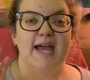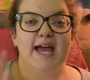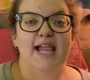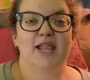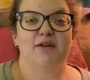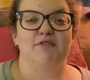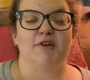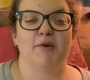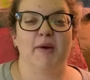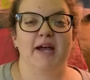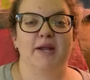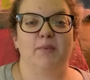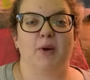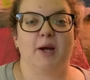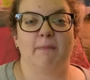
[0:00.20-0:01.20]
Hello everyone
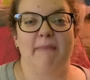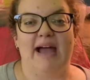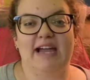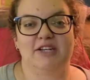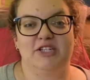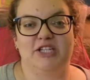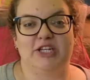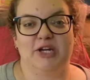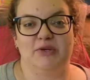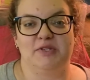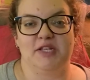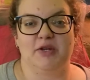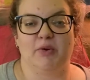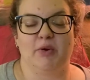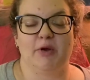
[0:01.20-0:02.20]
and welcome back to the
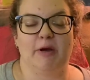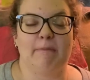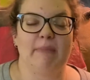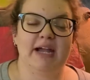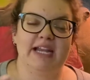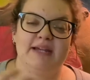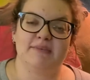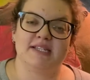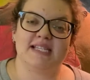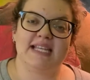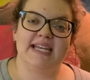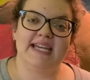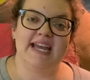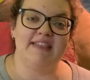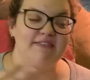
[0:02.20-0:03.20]
Cozy Corner. My name is
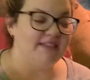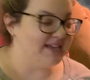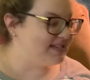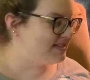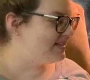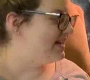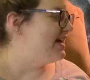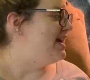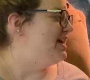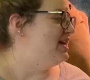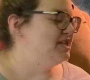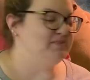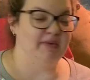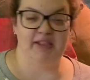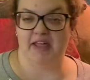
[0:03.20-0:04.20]
Lee and this
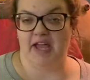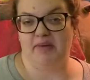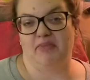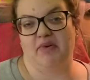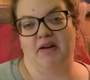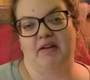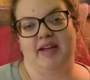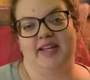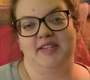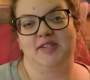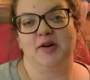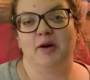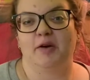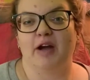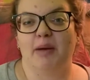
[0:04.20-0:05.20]
is my library.
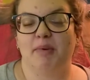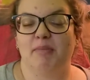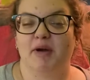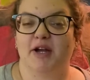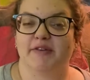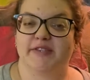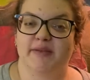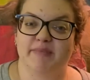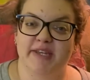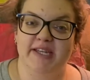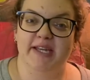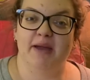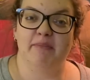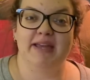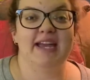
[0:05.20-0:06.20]
So grab a mug of something
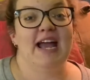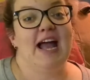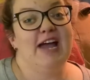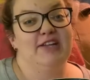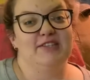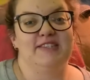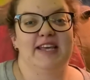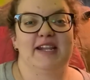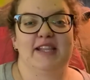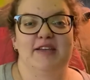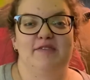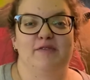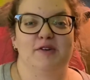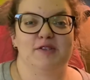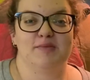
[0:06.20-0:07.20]
yummy and settle
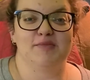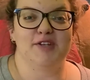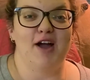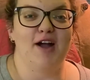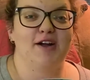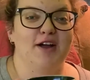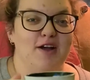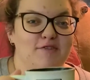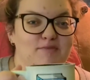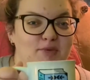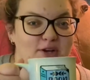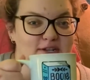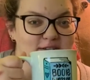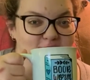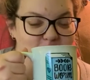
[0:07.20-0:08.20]
in for some talk of
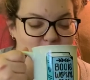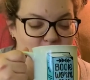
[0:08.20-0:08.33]
books.